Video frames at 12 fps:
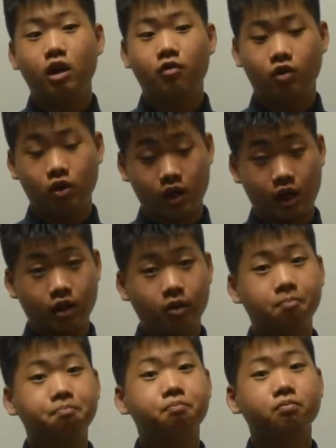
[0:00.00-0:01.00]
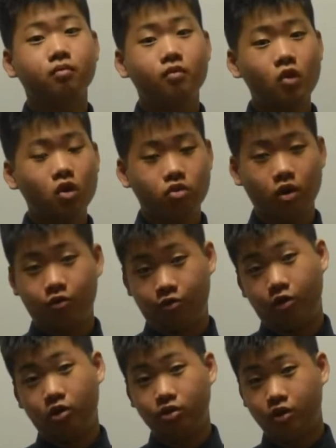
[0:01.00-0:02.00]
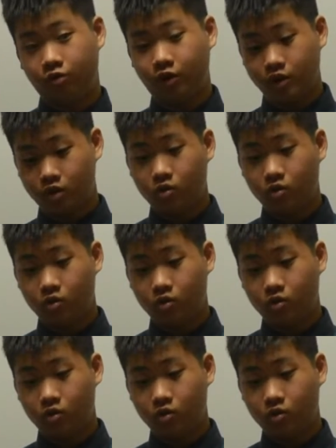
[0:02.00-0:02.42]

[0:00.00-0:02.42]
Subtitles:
If you look at it, you have four different